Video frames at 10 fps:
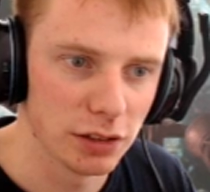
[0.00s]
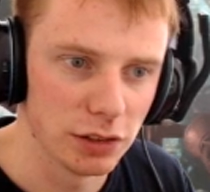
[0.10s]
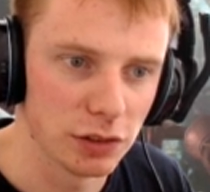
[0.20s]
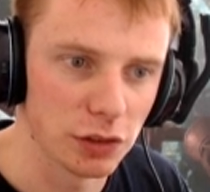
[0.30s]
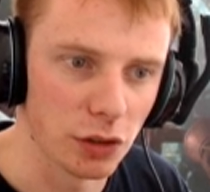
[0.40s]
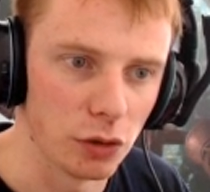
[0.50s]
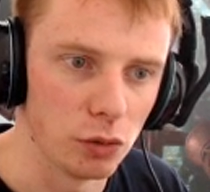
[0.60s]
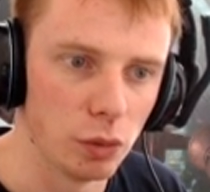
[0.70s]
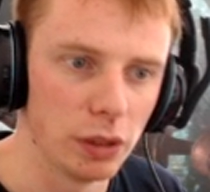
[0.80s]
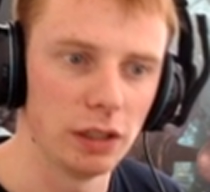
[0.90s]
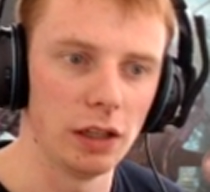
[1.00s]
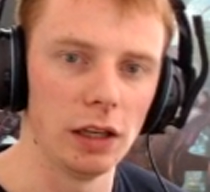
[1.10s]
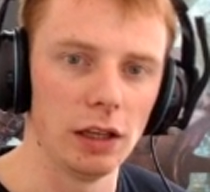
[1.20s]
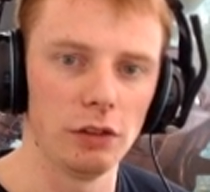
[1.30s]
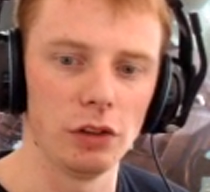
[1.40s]
So when
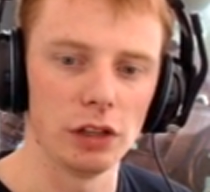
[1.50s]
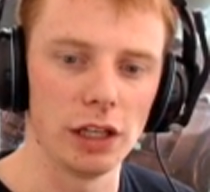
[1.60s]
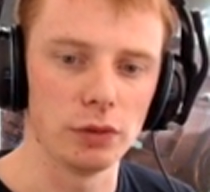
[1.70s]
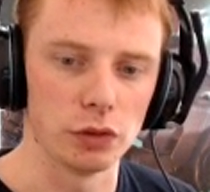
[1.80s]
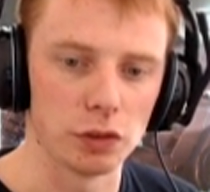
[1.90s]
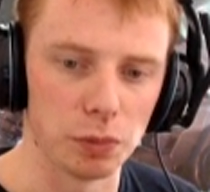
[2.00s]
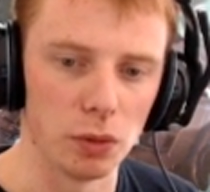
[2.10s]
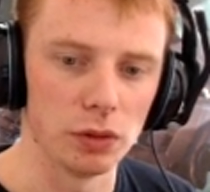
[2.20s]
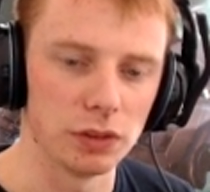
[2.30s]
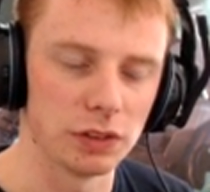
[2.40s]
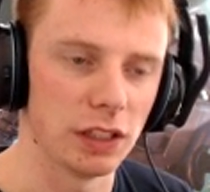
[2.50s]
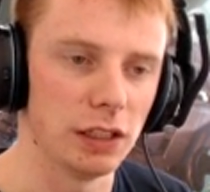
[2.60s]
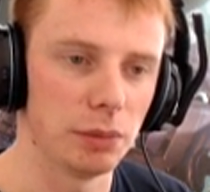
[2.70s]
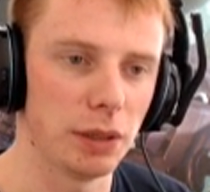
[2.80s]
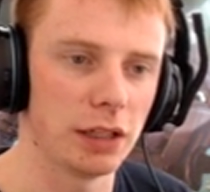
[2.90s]
the level spawns and
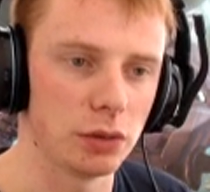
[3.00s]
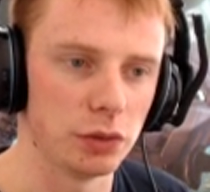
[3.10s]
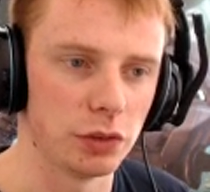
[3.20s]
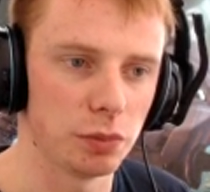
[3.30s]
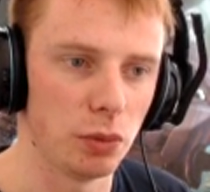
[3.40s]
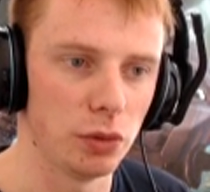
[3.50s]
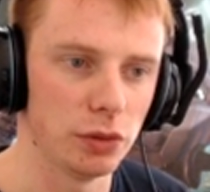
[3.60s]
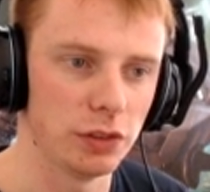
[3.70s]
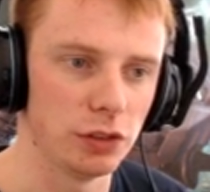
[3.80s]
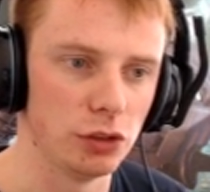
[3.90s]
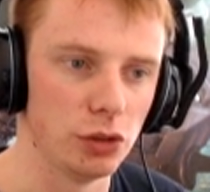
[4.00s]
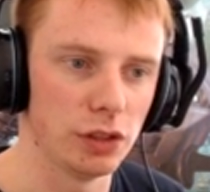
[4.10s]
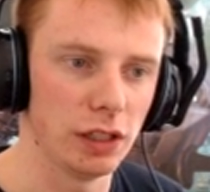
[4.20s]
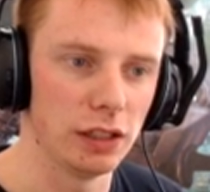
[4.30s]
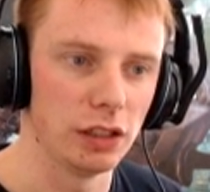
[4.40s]
the particle spawns, you can
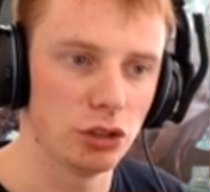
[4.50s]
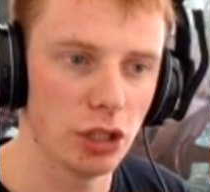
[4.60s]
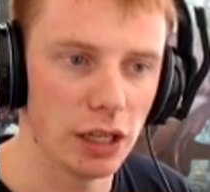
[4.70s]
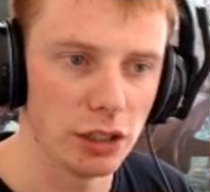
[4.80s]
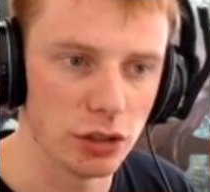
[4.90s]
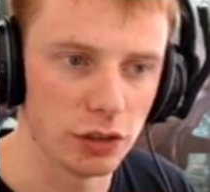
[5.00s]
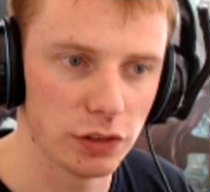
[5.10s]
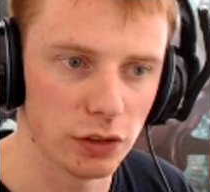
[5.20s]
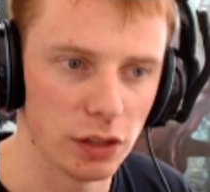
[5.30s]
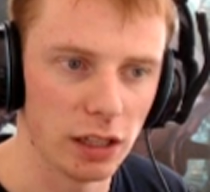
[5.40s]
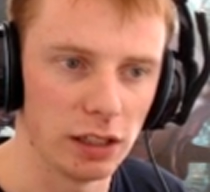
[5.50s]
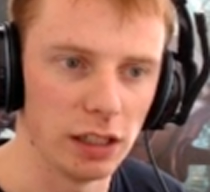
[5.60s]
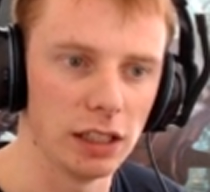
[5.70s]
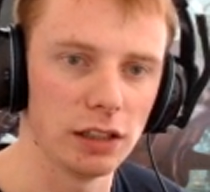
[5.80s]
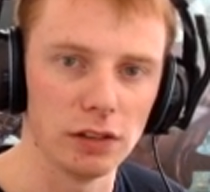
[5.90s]
then change it so that
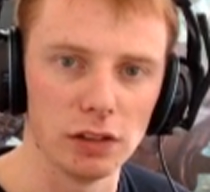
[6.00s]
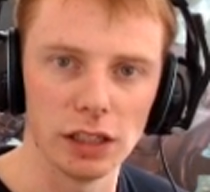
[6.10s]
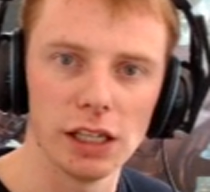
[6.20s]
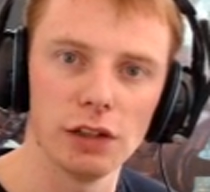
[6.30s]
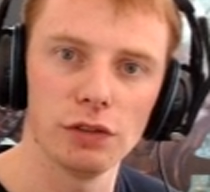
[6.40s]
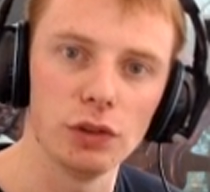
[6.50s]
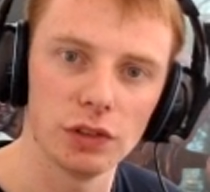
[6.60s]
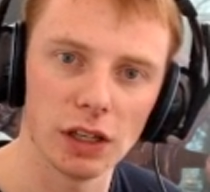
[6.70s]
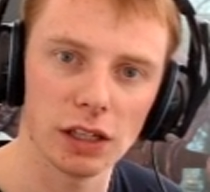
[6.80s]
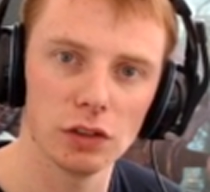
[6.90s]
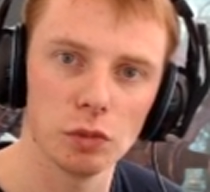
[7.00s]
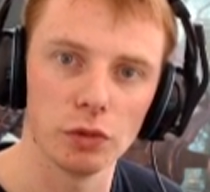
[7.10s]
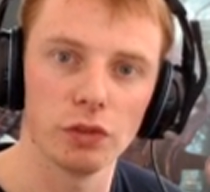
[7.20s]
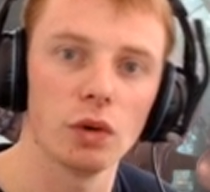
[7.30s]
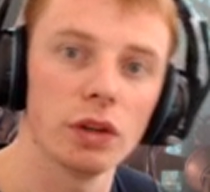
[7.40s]
it can delay a few seconds
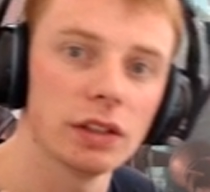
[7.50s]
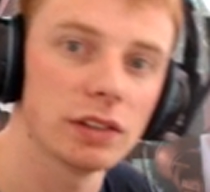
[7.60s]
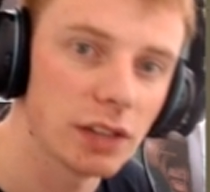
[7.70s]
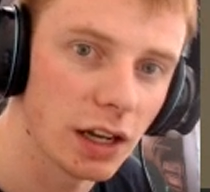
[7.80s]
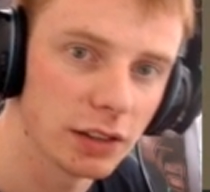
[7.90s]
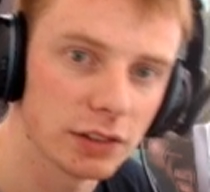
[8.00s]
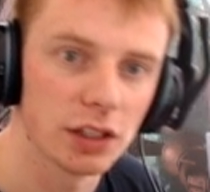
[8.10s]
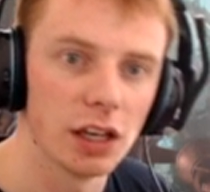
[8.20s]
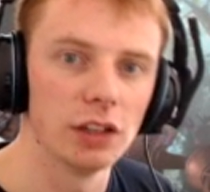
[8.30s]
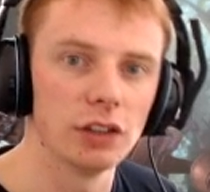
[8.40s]
before it starts. So